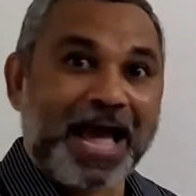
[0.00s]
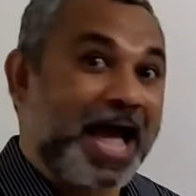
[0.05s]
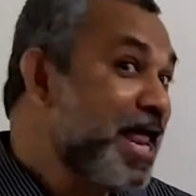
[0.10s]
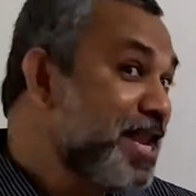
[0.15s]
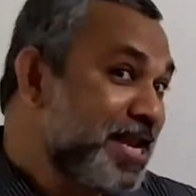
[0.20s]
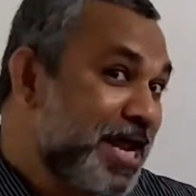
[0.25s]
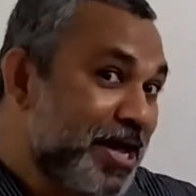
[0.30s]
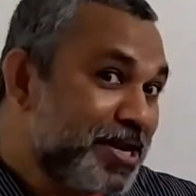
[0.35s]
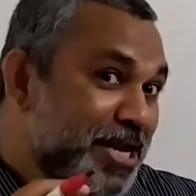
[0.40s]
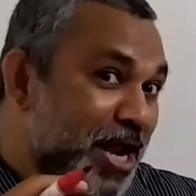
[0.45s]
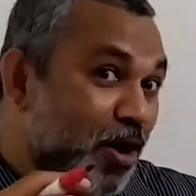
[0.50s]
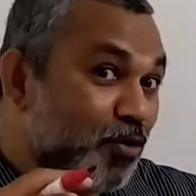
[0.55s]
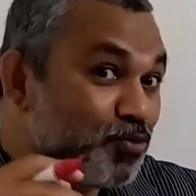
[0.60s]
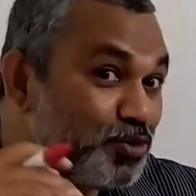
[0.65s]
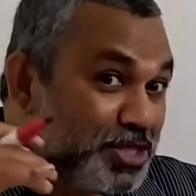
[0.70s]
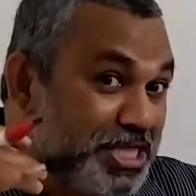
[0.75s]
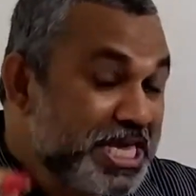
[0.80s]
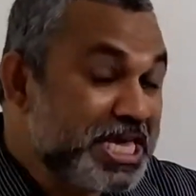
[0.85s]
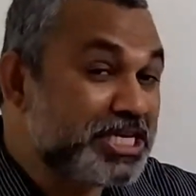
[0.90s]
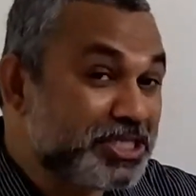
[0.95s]
And
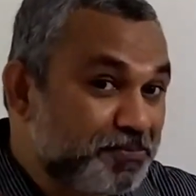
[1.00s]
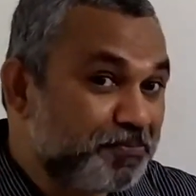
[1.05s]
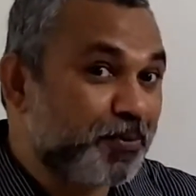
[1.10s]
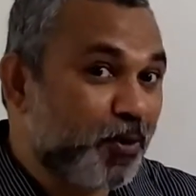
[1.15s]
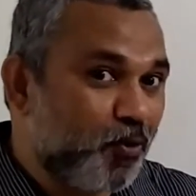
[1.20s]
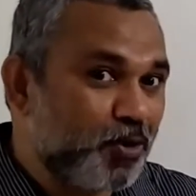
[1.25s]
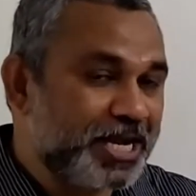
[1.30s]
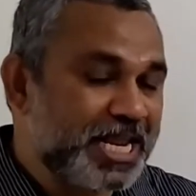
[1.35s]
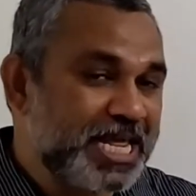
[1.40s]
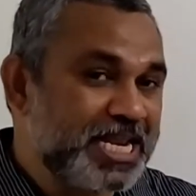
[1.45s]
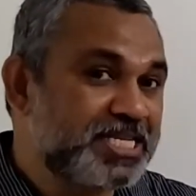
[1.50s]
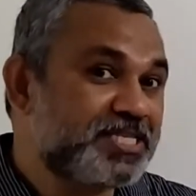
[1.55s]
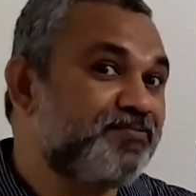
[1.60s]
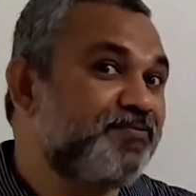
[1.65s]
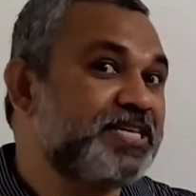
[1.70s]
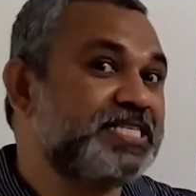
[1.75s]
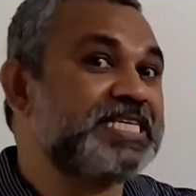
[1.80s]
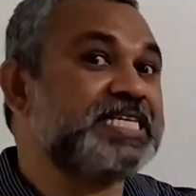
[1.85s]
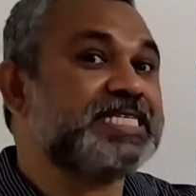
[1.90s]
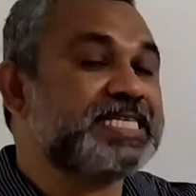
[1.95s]
now these proteins
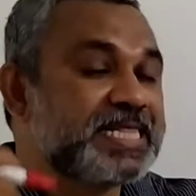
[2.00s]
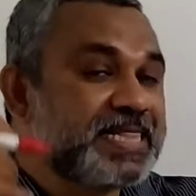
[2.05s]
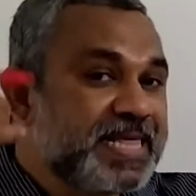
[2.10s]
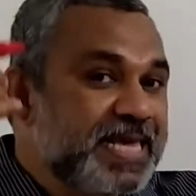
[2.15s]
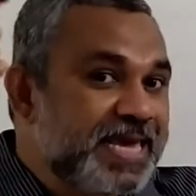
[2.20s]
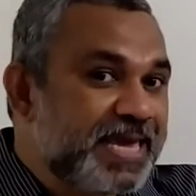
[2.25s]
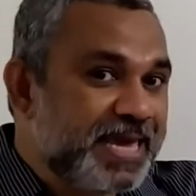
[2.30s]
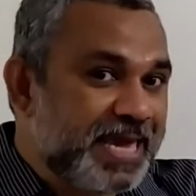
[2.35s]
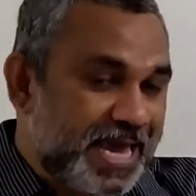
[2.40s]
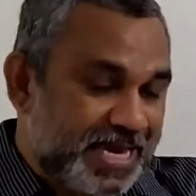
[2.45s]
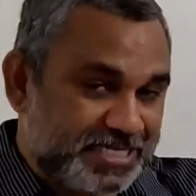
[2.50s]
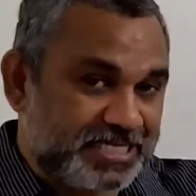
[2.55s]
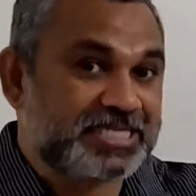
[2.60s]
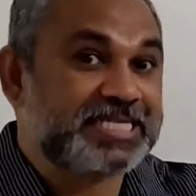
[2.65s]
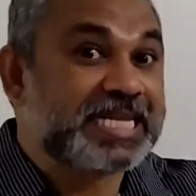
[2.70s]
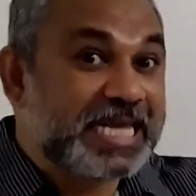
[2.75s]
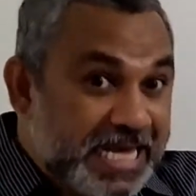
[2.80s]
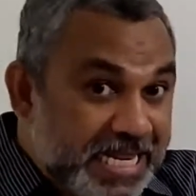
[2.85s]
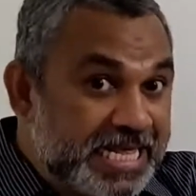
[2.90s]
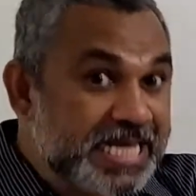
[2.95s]
which is in the
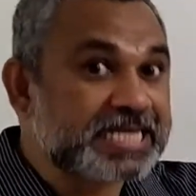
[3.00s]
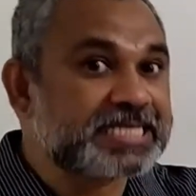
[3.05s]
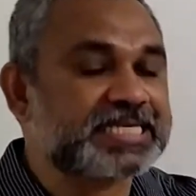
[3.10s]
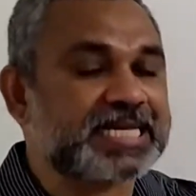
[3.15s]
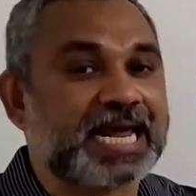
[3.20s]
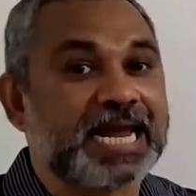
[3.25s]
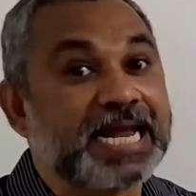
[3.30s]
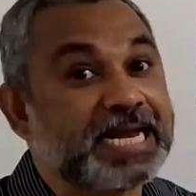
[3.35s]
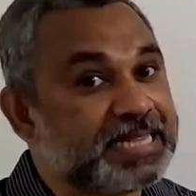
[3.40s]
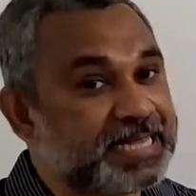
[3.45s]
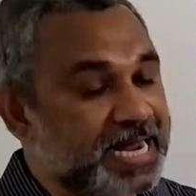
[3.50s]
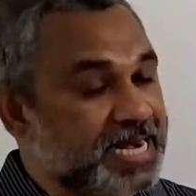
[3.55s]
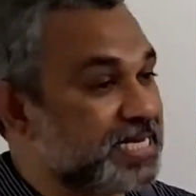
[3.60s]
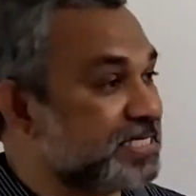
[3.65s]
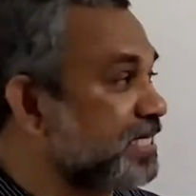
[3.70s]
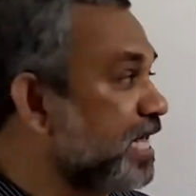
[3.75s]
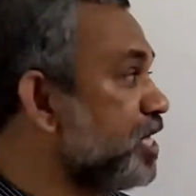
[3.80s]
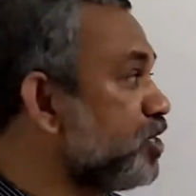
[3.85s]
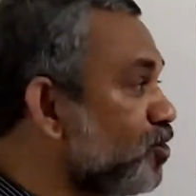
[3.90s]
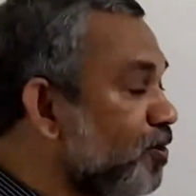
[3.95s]
exterior side, that
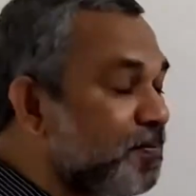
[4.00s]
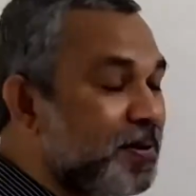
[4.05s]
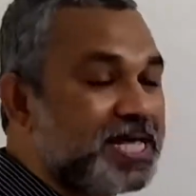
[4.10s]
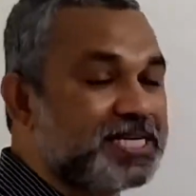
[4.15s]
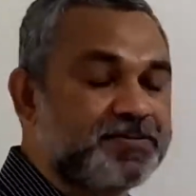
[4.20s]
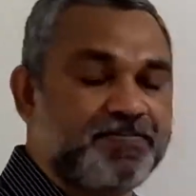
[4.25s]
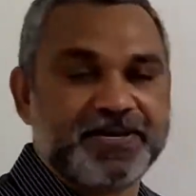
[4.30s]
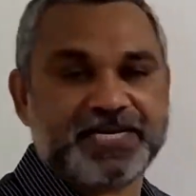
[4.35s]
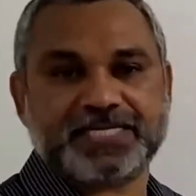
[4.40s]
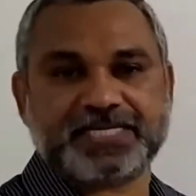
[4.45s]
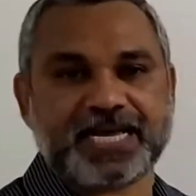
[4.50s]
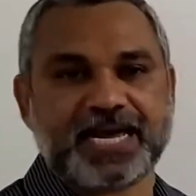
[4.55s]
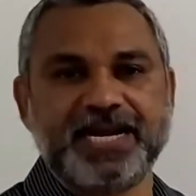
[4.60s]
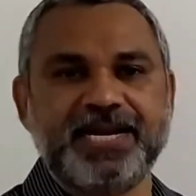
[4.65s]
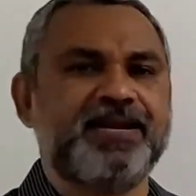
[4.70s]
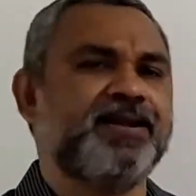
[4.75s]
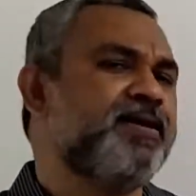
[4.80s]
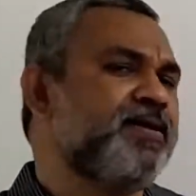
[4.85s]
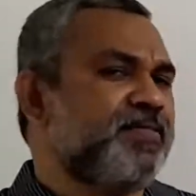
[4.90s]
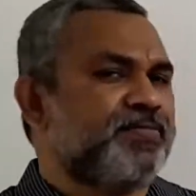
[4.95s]
is cytoplasmic
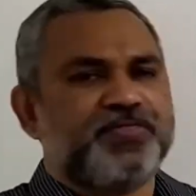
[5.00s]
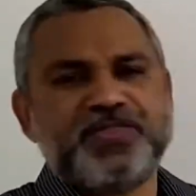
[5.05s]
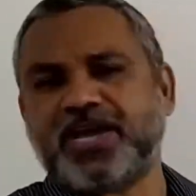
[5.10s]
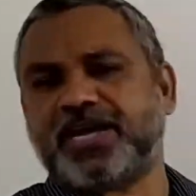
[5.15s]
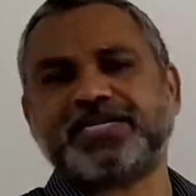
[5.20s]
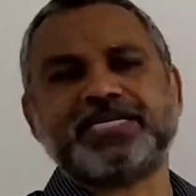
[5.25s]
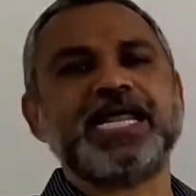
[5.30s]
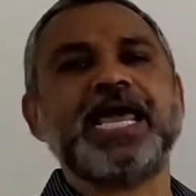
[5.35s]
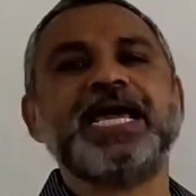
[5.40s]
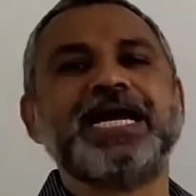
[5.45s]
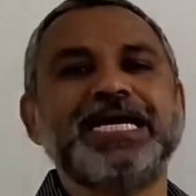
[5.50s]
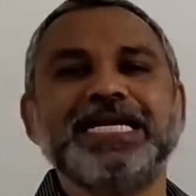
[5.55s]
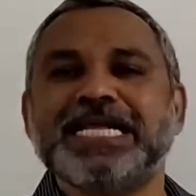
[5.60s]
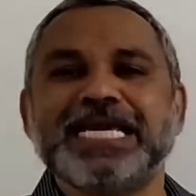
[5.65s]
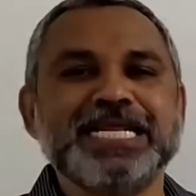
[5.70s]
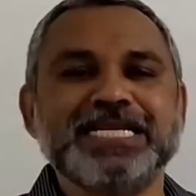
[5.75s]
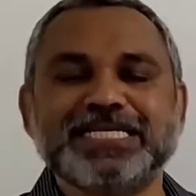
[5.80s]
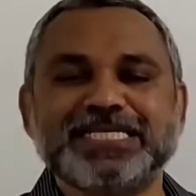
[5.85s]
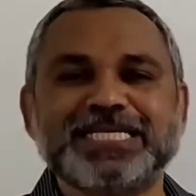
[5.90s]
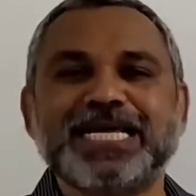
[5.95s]
side, they are taken
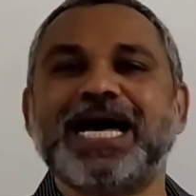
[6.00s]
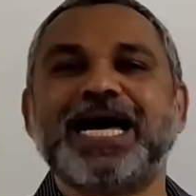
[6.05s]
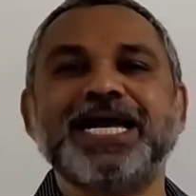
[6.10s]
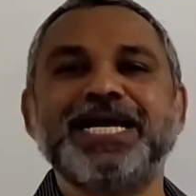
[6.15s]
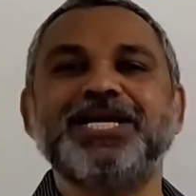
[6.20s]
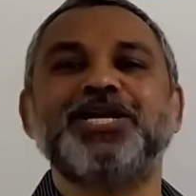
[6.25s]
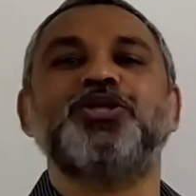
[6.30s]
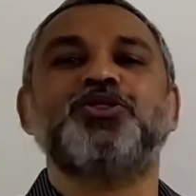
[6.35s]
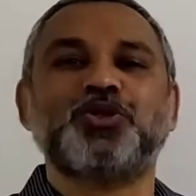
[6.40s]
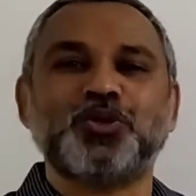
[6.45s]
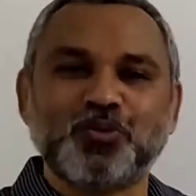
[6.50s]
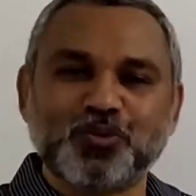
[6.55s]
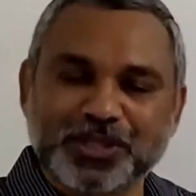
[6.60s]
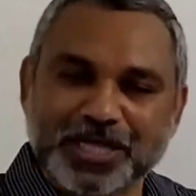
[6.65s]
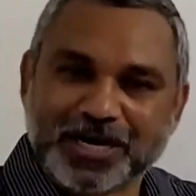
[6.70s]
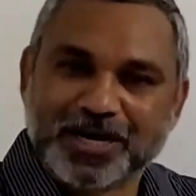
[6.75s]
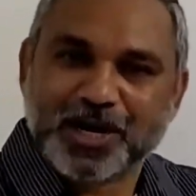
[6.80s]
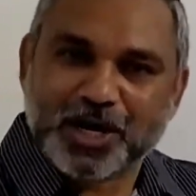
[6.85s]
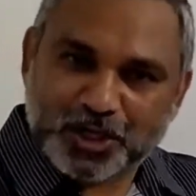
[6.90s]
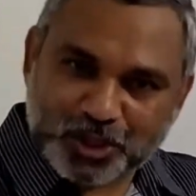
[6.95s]
inside through
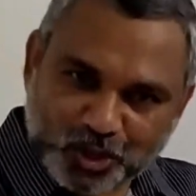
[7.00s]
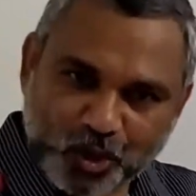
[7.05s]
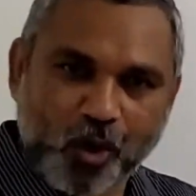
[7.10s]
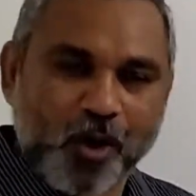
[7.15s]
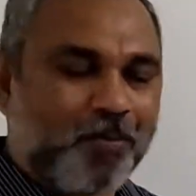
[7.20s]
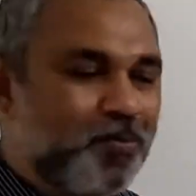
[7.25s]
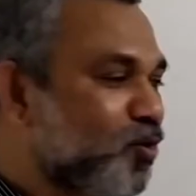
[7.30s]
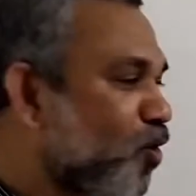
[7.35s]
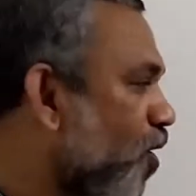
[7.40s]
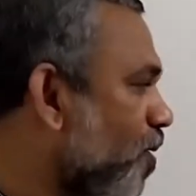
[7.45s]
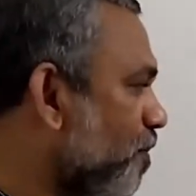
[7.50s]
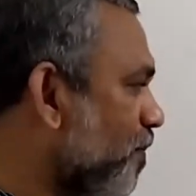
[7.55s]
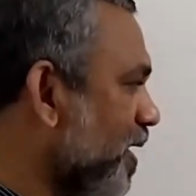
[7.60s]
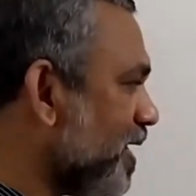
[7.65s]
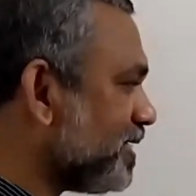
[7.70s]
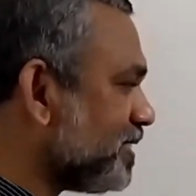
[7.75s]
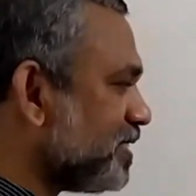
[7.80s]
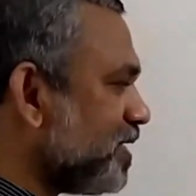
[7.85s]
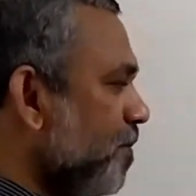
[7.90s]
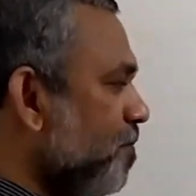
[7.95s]
the Tom
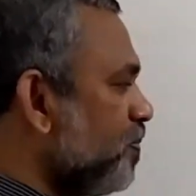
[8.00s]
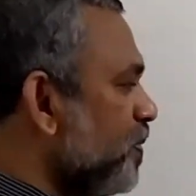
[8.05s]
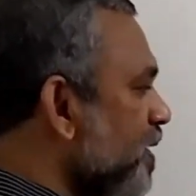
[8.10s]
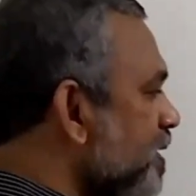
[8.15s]
complex.